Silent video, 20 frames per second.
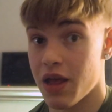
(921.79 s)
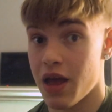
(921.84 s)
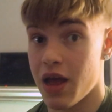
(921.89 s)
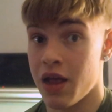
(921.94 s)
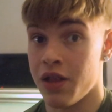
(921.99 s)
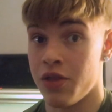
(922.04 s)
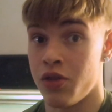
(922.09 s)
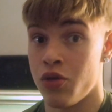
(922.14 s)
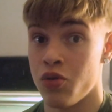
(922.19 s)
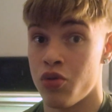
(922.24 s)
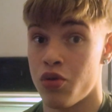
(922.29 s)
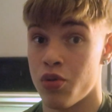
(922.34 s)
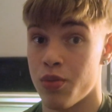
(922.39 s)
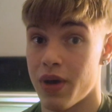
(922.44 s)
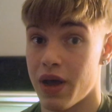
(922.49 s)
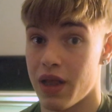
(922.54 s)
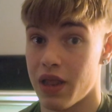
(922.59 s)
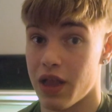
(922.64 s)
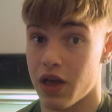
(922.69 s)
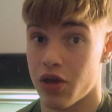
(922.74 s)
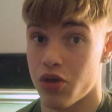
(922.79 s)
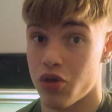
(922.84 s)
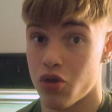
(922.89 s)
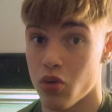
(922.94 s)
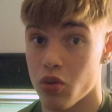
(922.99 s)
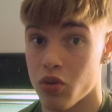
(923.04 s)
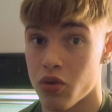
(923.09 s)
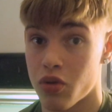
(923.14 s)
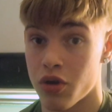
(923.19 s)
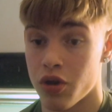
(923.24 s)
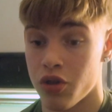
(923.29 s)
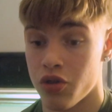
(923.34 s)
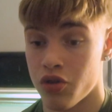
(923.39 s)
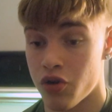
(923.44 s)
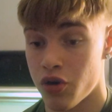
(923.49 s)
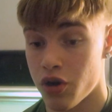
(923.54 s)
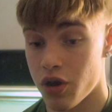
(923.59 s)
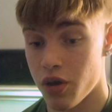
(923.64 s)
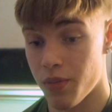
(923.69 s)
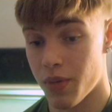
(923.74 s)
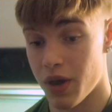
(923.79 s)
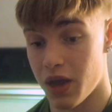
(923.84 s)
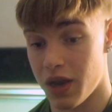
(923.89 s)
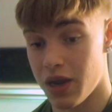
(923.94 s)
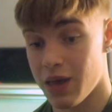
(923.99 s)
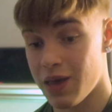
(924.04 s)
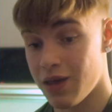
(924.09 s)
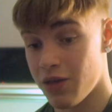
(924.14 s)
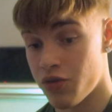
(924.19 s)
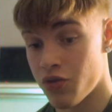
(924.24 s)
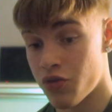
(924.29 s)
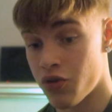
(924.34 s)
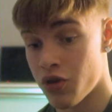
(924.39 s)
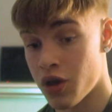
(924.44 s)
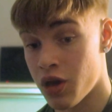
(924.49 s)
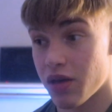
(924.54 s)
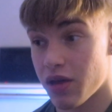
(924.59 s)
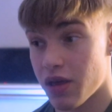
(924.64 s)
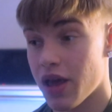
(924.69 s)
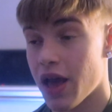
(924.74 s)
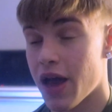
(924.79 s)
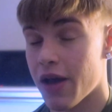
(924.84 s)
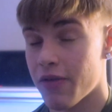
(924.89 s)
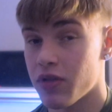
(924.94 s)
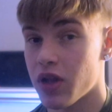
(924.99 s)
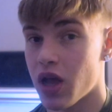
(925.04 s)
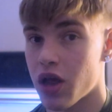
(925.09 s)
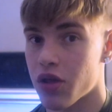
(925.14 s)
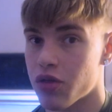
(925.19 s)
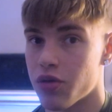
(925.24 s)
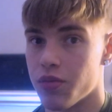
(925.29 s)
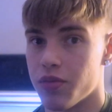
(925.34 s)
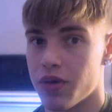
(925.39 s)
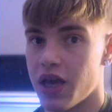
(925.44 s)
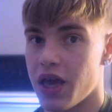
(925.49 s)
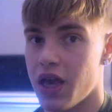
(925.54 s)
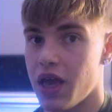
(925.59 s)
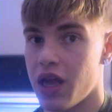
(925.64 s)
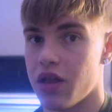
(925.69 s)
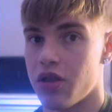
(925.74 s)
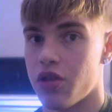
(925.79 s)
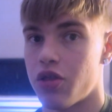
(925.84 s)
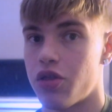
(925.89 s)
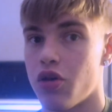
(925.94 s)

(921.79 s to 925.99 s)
and due to my like shoulder injury, my knee injury, yeah, I've lost some gain.